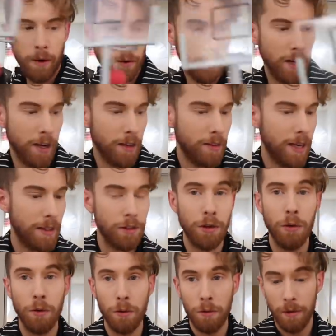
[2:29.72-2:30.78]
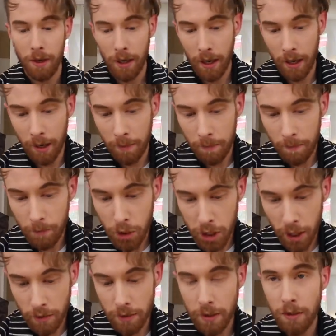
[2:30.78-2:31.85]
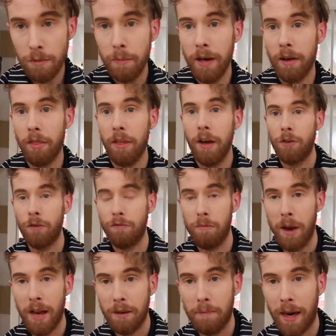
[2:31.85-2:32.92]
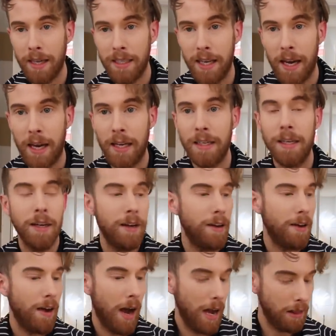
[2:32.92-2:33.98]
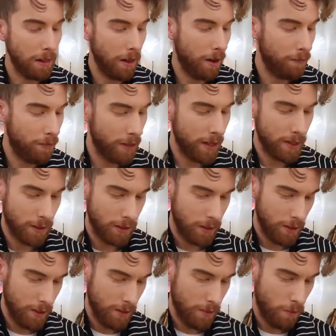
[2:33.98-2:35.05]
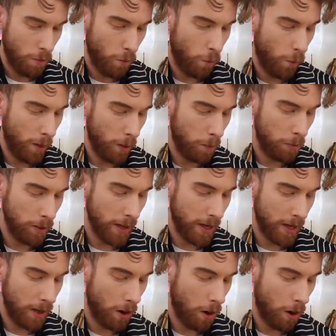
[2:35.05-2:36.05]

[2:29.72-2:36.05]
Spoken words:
Okay, that's cool. Chelsea Smith, you've made my day. I love this, will play it